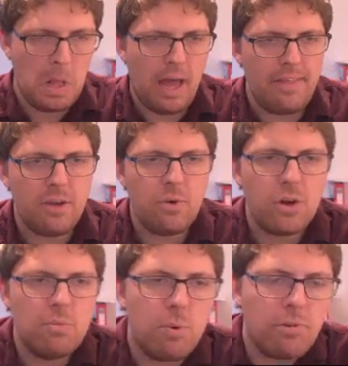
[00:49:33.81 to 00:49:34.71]
I think we'll
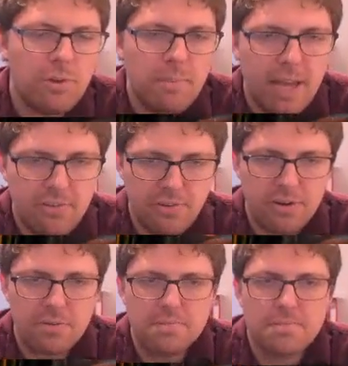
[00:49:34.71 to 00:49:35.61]
go Morsel
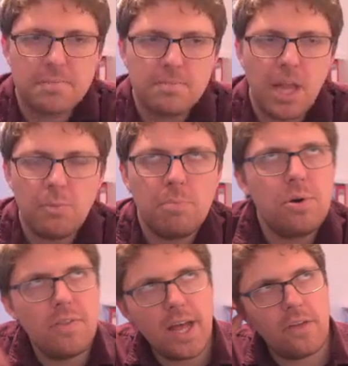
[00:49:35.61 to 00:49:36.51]
Master. And we'll
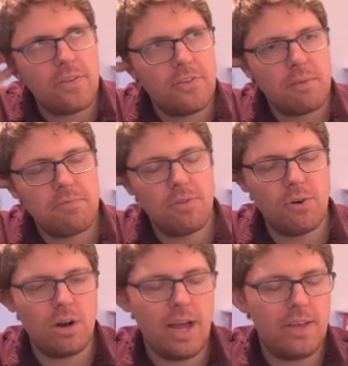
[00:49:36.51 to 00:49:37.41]
put that on the same
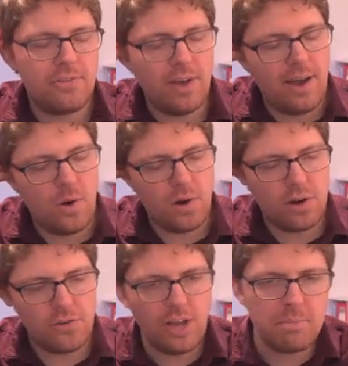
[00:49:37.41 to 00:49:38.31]
floor as our
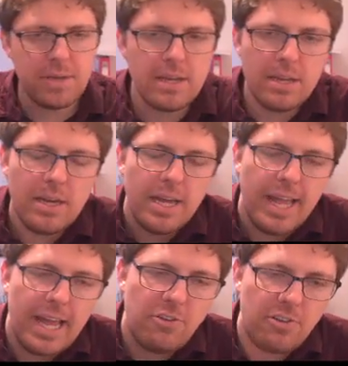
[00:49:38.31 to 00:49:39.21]
champion
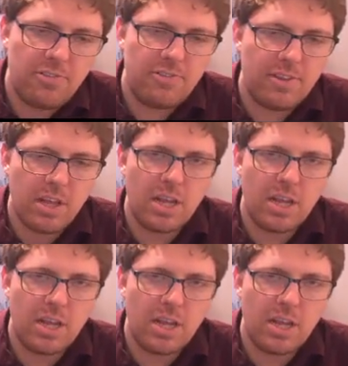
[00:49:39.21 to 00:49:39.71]
and just